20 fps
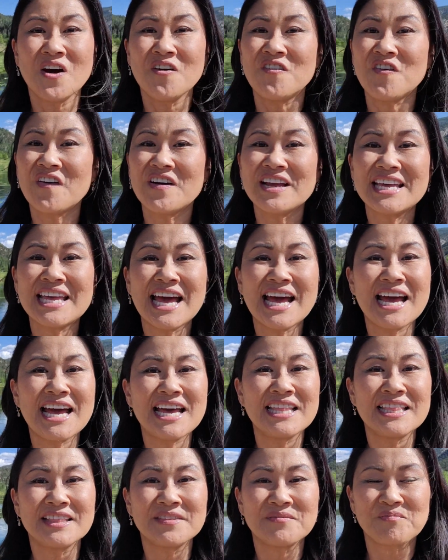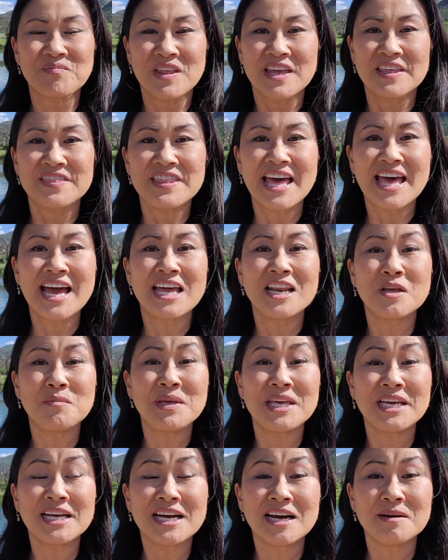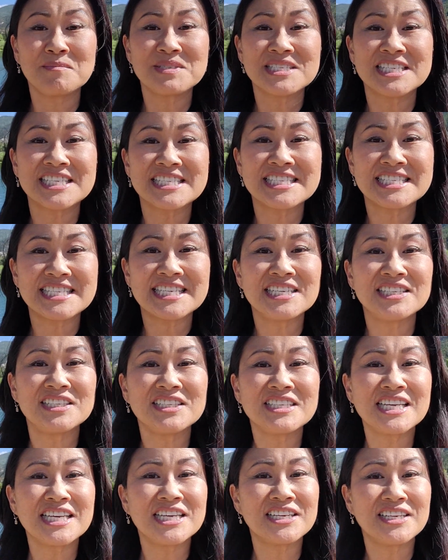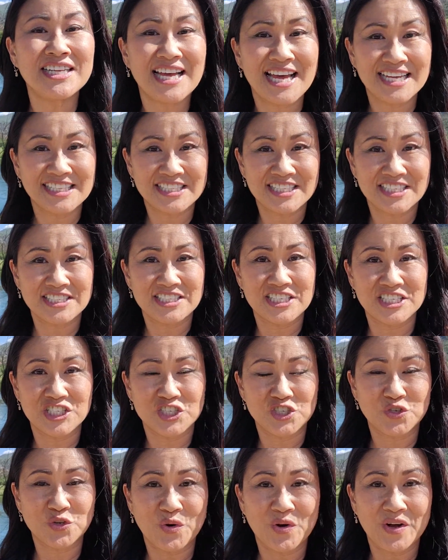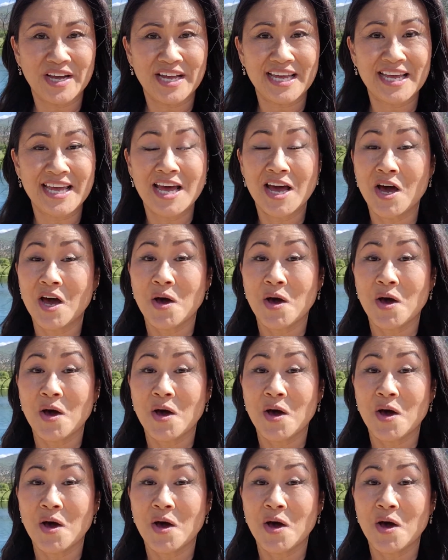For again, the enemy comes to steal, kill, and to destroy.